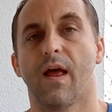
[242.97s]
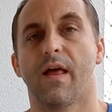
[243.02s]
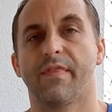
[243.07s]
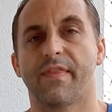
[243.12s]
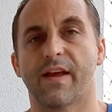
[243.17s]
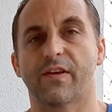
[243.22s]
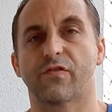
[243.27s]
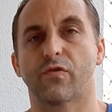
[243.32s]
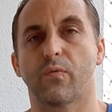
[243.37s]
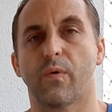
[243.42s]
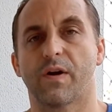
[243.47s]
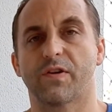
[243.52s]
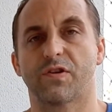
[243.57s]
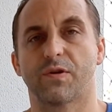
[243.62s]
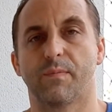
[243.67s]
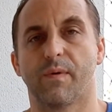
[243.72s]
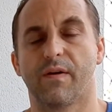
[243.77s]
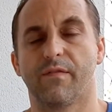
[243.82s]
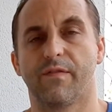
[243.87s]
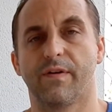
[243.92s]
Thanks for
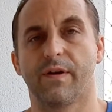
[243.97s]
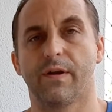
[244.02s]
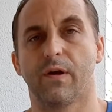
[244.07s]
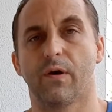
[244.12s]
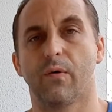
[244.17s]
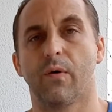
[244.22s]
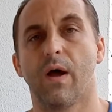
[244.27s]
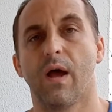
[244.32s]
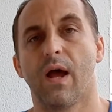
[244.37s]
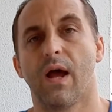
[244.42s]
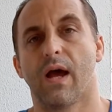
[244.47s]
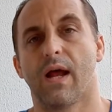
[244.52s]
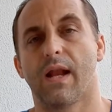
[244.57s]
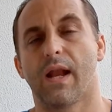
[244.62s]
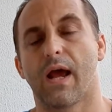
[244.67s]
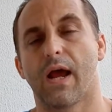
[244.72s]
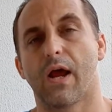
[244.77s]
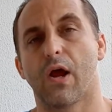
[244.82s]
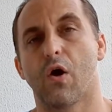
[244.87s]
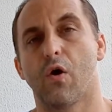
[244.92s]
watching my video, and
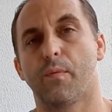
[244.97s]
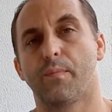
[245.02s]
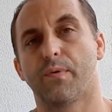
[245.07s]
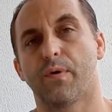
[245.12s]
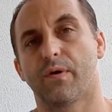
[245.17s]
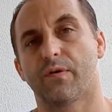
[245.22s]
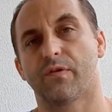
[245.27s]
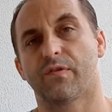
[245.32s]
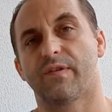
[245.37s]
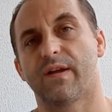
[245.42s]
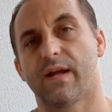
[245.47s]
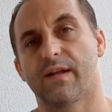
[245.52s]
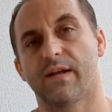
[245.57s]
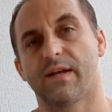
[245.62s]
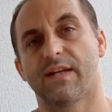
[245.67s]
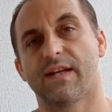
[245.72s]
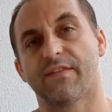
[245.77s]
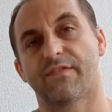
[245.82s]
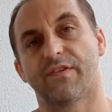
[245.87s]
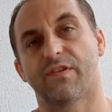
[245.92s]
I hope you understand the
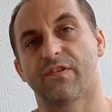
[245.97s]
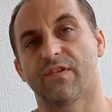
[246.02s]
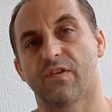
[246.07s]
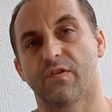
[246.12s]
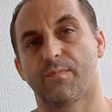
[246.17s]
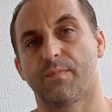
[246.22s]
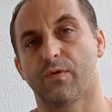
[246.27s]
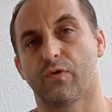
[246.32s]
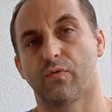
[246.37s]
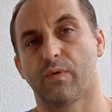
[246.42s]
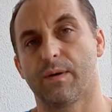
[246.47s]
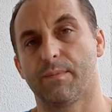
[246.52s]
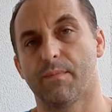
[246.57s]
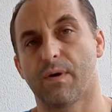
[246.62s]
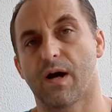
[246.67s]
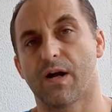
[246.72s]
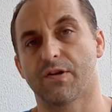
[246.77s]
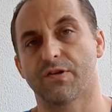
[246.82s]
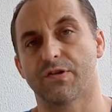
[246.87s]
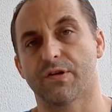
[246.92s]
differences between
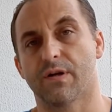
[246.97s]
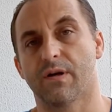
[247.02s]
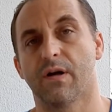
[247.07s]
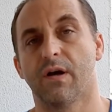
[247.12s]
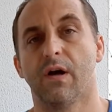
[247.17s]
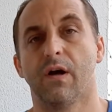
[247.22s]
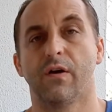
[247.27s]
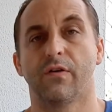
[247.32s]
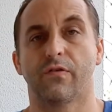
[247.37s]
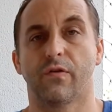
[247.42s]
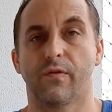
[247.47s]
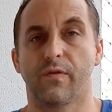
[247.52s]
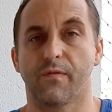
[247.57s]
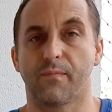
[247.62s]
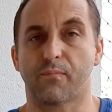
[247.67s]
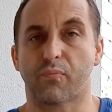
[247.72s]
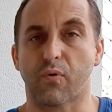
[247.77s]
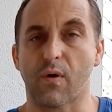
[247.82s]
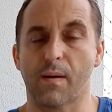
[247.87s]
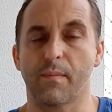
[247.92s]
matcha. So the
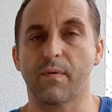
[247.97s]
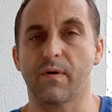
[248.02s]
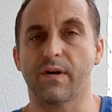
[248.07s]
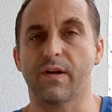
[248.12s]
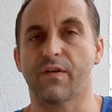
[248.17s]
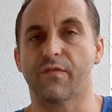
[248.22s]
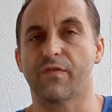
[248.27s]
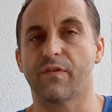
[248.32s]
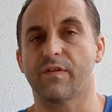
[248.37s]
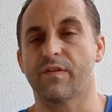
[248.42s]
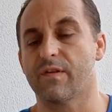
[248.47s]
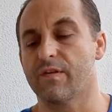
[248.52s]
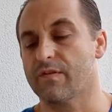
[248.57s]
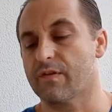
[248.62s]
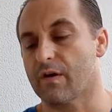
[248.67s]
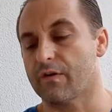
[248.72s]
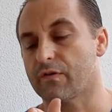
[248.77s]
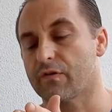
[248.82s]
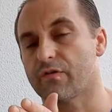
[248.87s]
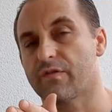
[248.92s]
primary differences,
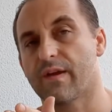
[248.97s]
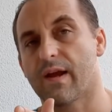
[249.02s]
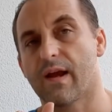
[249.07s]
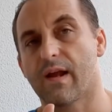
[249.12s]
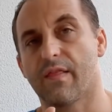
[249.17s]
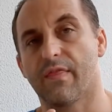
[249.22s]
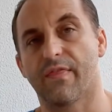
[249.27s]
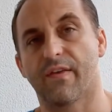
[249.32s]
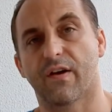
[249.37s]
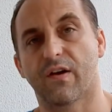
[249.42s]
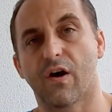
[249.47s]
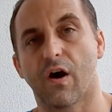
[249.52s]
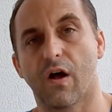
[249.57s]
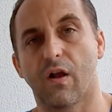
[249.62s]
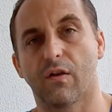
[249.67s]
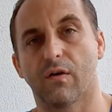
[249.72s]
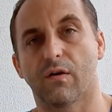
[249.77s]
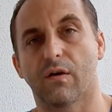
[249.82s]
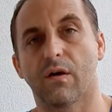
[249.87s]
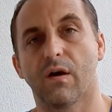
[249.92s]
understand the
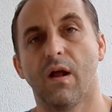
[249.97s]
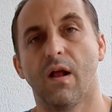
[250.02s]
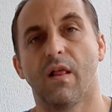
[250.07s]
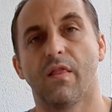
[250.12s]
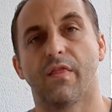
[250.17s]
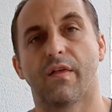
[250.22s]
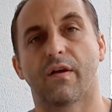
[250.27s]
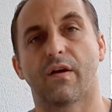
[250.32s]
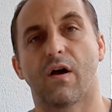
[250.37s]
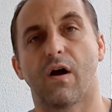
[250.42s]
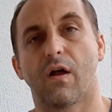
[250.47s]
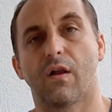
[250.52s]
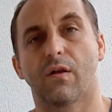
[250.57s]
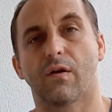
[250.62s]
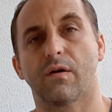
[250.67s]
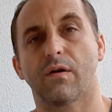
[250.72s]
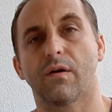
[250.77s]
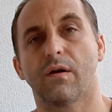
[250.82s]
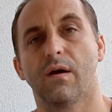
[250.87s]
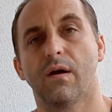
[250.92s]
color. The
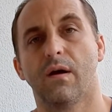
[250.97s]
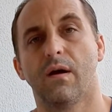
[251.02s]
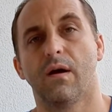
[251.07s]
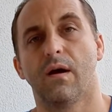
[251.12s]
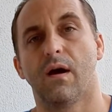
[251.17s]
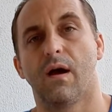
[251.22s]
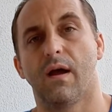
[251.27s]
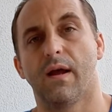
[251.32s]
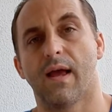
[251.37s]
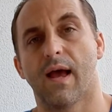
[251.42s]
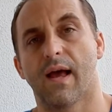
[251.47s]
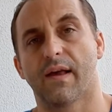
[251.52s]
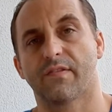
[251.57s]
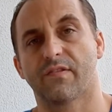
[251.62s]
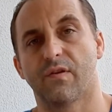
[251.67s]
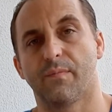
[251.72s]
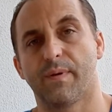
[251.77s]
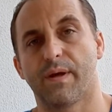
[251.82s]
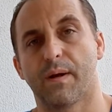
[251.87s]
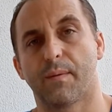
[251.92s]
color has
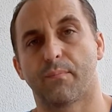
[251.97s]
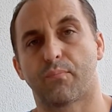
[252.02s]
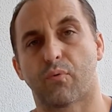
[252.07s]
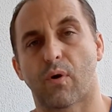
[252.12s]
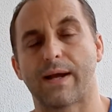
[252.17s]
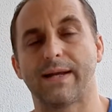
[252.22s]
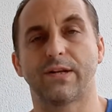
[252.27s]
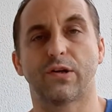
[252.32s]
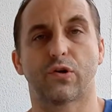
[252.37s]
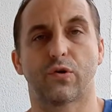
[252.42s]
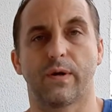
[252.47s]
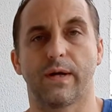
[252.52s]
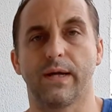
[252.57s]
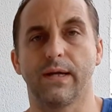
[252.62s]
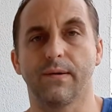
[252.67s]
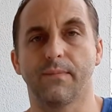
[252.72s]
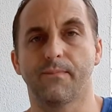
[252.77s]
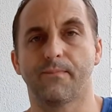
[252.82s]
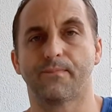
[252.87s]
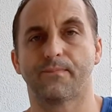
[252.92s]
to be a bright
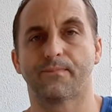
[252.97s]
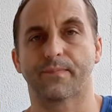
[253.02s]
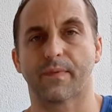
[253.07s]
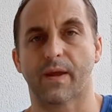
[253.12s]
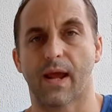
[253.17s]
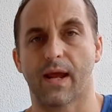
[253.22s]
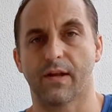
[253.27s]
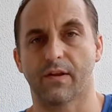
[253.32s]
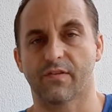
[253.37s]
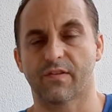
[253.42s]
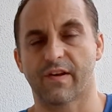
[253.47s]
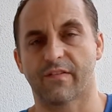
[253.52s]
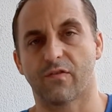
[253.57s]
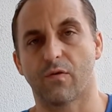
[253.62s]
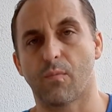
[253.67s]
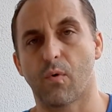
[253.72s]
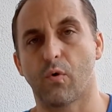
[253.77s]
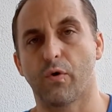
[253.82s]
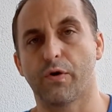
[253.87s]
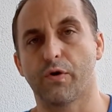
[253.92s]
green and a
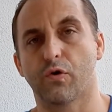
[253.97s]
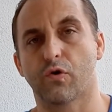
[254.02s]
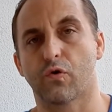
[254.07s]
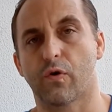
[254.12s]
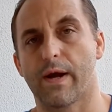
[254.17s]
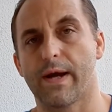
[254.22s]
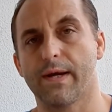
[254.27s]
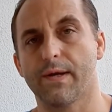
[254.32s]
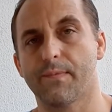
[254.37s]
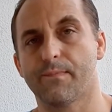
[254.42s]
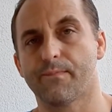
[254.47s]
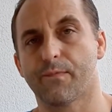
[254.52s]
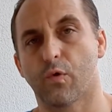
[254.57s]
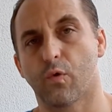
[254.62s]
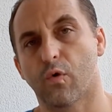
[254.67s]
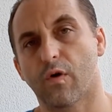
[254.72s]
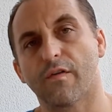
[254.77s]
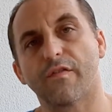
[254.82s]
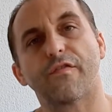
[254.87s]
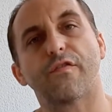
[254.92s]
ceremonial grade
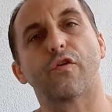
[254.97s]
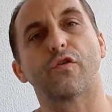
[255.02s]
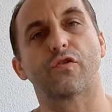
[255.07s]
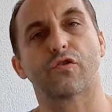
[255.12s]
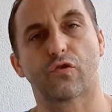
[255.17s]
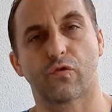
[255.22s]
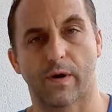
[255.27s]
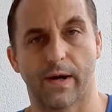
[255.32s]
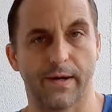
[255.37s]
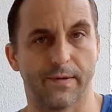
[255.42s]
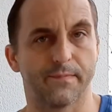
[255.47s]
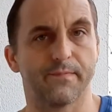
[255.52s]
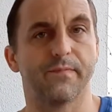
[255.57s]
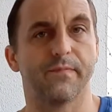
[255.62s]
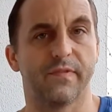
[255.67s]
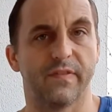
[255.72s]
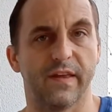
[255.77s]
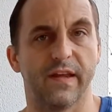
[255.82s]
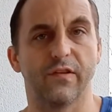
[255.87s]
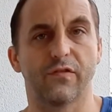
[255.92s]
or a first grade.
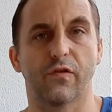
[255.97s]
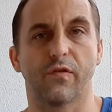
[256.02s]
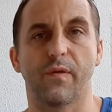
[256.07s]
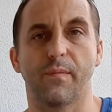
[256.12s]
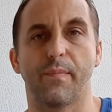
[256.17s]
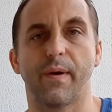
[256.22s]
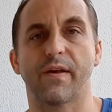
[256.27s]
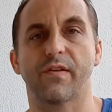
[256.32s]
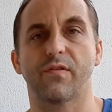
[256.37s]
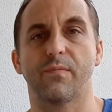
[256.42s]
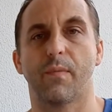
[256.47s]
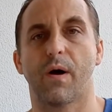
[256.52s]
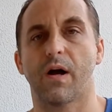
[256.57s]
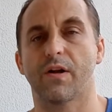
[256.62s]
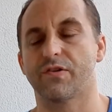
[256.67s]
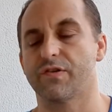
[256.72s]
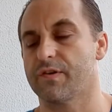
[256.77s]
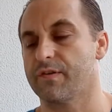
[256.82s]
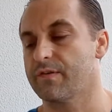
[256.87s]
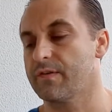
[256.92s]
These are the best
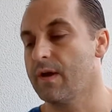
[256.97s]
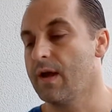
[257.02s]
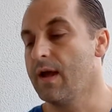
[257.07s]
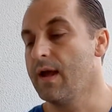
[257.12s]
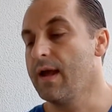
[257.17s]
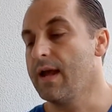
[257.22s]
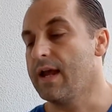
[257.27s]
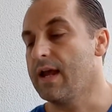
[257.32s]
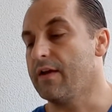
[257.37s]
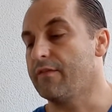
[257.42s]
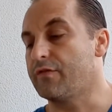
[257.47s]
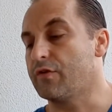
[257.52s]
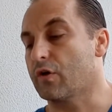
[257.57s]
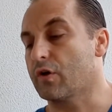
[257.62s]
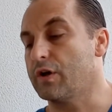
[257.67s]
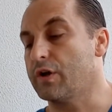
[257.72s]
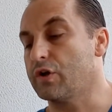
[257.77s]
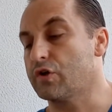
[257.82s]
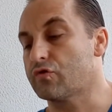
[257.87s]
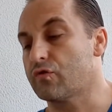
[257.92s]
matchas. If you're
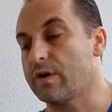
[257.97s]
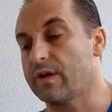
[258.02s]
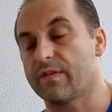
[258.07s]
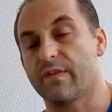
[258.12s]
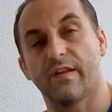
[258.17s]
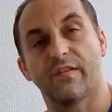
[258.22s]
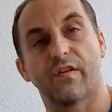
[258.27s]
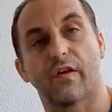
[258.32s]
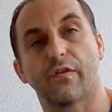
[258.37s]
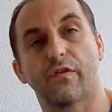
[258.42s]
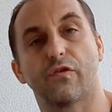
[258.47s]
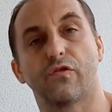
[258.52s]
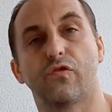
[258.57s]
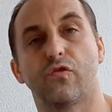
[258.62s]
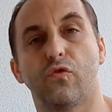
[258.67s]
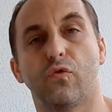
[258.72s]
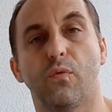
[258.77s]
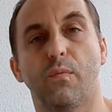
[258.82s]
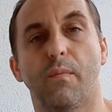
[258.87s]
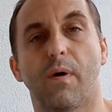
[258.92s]
going to drink these other
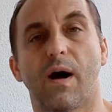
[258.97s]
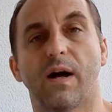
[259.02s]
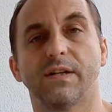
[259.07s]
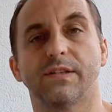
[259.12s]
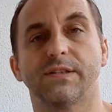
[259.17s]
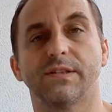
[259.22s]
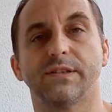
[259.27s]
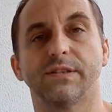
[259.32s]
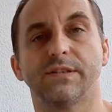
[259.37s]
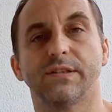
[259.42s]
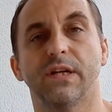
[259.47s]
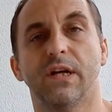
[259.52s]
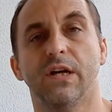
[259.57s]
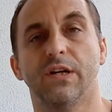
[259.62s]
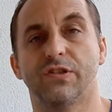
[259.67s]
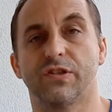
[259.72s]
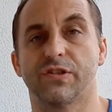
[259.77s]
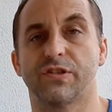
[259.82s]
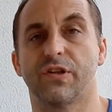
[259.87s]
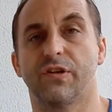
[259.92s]
two matchas,
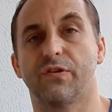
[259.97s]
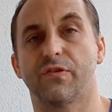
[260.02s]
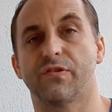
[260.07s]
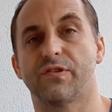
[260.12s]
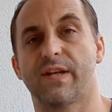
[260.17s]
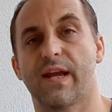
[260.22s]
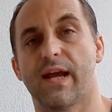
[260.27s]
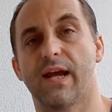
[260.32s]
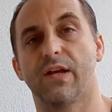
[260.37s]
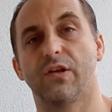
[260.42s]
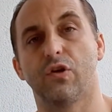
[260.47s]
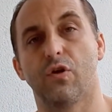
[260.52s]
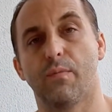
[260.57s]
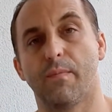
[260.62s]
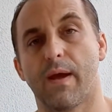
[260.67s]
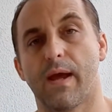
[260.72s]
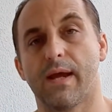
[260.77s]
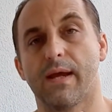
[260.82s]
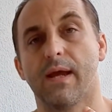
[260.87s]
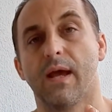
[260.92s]
just understand you
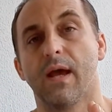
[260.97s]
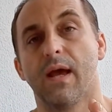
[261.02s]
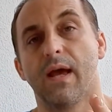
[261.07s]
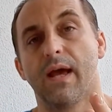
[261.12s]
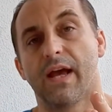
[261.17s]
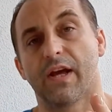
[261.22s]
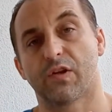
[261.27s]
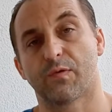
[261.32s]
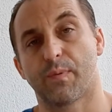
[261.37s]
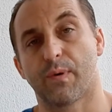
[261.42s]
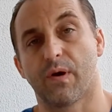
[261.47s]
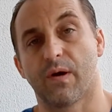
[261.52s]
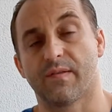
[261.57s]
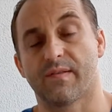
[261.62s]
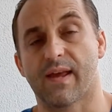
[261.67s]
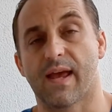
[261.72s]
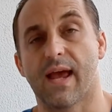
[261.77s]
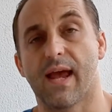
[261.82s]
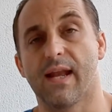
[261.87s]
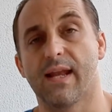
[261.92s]
may experience
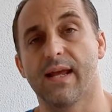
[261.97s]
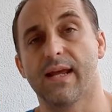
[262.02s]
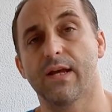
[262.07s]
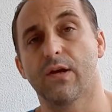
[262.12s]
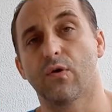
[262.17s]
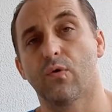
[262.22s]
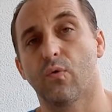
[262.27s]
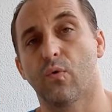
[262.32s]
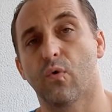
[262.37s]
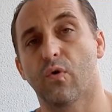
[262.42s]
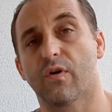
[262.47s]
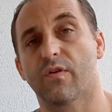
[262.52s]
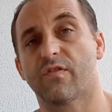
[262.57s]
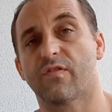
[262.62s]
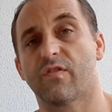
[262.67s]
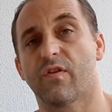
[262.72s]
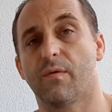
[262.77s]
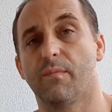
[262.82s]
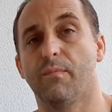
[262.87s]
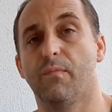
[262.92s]
a headache or
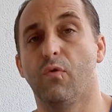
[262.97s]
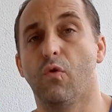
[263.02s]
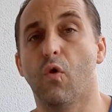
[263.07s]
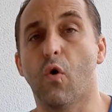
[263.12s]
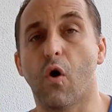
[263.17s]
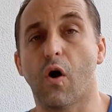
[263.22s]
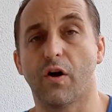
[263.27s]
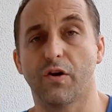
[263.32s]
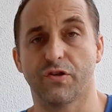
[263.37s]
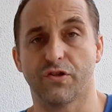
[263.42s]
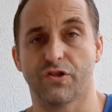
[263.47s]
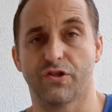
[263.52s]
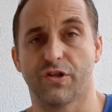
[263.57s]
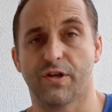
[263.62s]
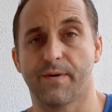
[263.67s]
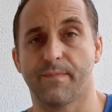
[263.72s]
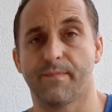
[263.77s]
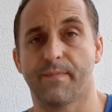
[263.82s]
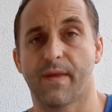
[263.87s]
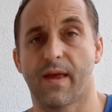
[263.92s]
some
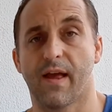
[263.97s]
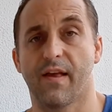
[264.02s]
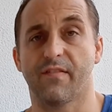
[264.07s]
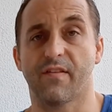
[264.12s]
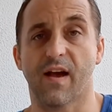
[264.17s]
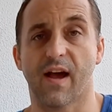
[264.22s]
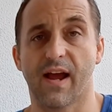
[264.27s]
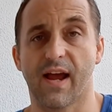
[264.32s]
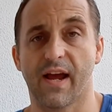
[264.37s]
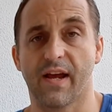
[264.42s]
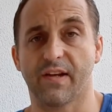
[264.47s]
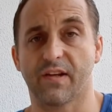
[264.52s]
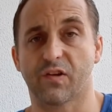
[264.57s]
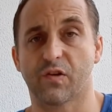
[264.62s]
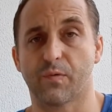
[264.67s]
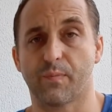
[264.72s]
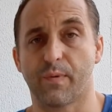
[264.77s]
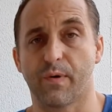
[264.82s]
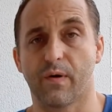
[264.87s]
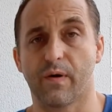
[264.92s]
nausea, as I had
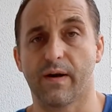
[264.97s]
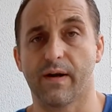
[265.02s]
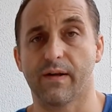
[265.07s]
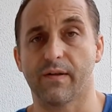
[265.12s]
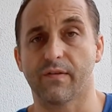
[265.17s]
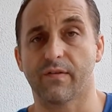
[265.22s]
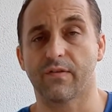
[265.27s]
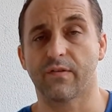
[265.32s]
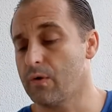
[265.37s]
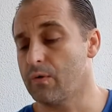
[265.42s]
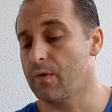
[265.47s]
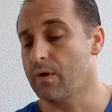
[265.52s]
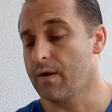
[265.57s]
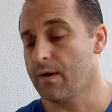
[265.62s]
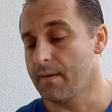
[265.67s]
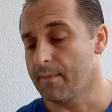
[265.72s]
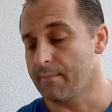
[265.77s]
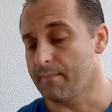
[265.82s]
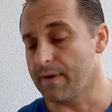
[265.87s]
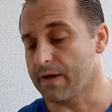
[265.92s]
experienced. So
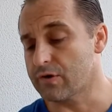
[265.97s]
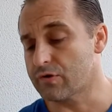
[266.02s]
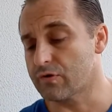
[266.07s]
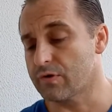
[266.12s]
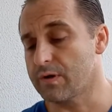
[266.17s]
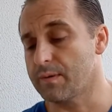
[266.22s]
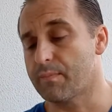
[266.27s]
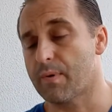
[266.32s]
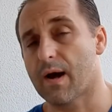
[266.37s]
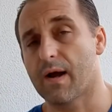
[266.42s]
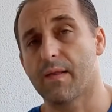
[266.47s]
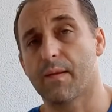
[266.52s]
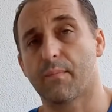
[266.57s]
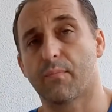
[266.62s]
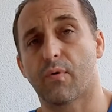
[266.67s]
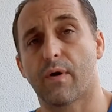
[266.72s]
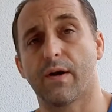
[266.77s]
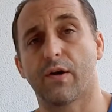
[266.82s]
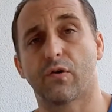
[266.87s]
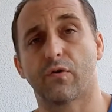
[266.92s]
make sure you buy the
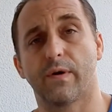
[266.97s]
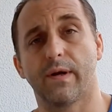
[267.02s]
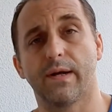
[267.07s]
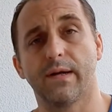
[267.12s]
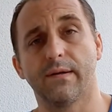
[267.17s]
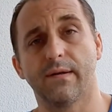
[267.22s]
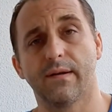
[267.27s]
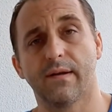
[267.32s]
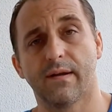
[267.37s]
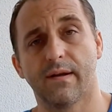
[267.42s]
bright green